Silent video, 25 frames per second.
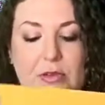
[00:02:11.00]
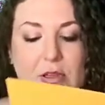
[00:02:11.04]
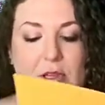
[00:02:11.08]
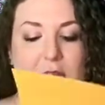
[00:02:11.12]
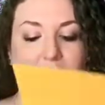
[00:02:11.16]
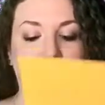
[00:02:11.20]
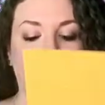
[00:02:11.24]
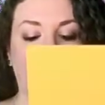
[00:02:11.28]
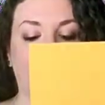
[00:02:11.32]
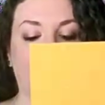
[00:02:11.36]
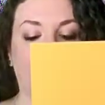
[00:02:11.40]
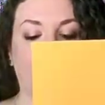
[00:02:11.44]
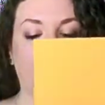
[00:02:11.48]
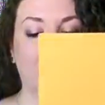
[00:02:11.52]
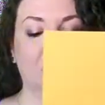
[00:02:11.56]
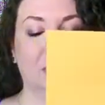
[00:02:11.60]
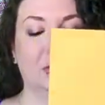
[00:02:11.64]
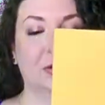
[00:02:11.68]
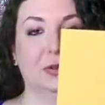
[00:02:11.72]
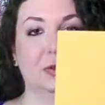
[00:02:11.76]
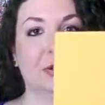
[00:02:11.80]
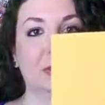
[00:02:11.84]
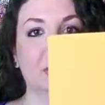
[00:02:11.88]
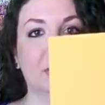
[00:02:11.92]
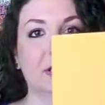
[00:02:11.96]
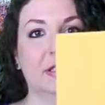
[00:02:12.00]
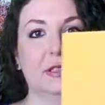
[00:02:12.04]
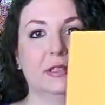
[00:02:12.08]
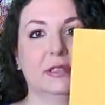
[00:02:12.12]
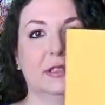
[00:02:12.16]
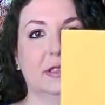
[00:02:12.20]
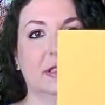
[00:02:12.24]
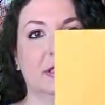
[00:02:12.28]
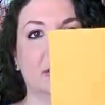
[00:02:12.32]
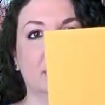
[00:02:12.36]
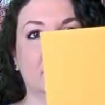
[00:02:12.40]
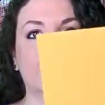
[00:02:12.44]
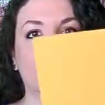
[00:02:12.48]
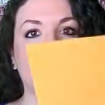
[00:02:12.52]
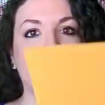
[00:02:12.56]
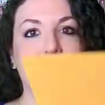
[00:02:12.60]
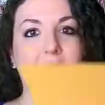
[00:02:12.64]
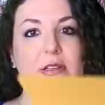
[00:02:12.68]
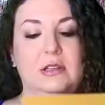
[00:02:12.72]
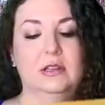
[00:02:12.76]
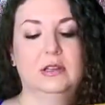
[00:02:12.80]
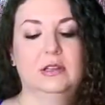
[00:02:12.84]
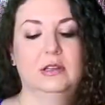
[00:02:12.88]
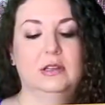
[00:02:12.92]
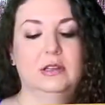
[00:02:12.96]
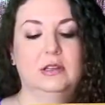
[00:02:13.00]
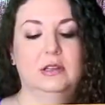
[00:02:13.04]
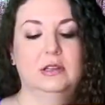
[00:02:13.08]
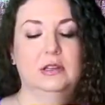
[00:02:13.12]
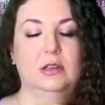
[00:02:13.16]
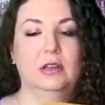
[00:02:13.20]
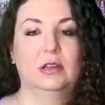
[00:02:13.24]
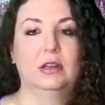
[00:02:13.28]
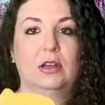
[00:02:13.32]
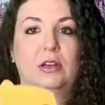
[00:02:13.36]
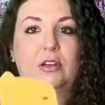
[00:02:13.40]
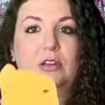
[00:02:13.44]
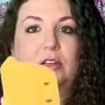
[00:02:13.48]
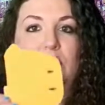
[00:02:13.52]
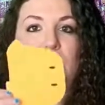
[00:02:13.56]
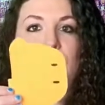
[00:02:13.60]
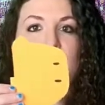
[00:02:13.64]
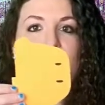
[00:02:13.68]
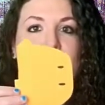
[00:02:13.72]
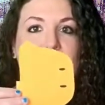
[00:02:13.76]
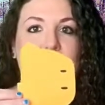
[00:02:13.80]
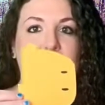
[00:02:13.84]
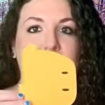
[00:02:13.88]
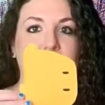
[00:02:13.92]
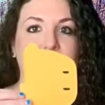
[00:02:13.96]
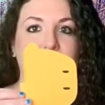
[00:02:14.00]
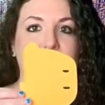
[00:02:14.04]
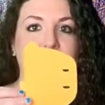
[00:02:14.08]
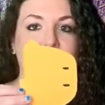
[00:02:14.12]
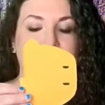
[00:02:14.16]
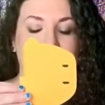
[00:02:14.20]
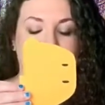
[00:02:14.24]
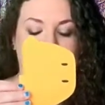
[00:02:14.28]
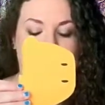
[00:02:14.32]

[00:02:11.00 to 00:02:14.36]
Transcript: And I drew it to look like this.